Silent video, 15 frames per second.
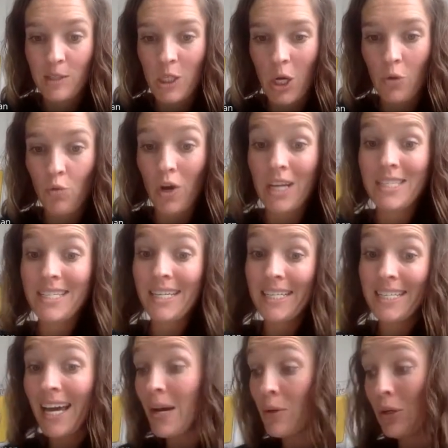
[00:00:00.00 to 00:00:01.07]
Not
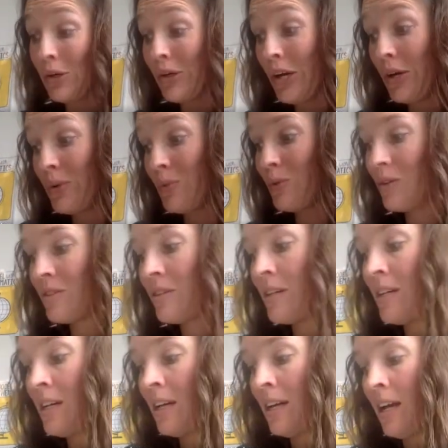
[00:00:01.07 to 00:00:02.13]
racing down your nose.
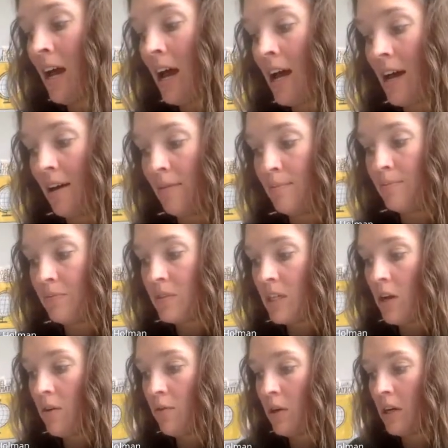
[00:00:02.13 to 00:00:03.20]

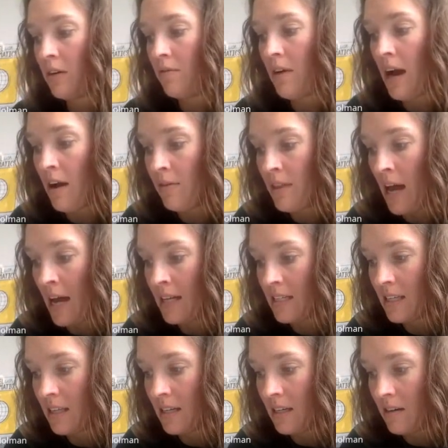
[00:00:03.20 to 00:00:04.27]
So if we're going to round that
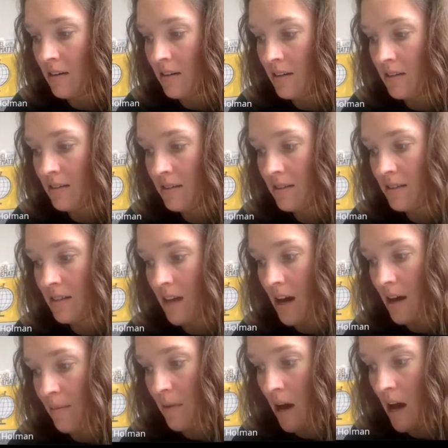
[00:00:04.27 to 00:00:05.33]
to the nearest
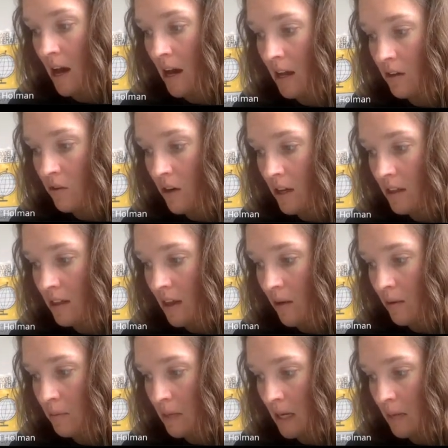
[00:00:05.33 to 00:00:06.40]
100th, that
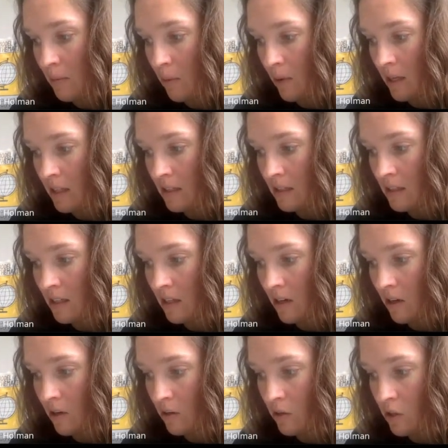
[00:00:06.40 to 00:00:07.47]
would be
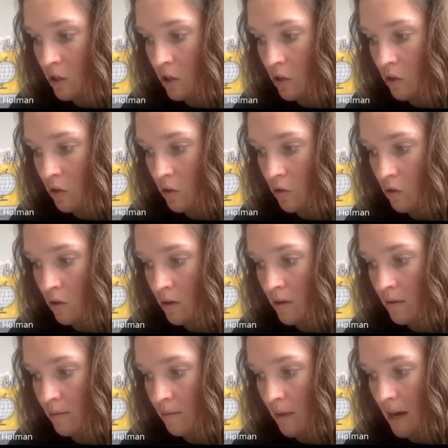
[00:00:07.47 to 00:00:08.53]
0.02
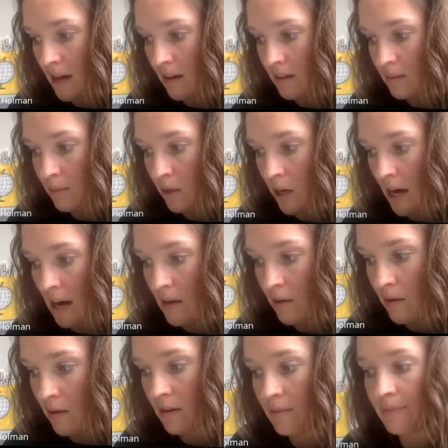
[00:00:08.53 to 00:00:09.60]
miles per
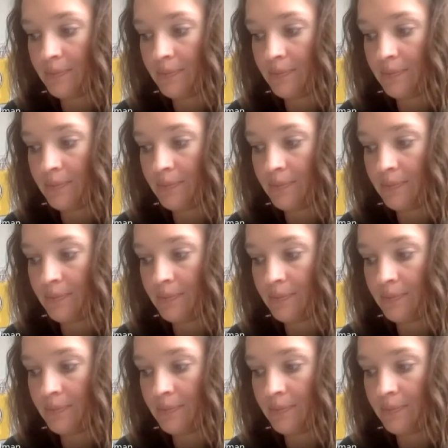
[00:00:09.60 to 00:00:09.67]
hour.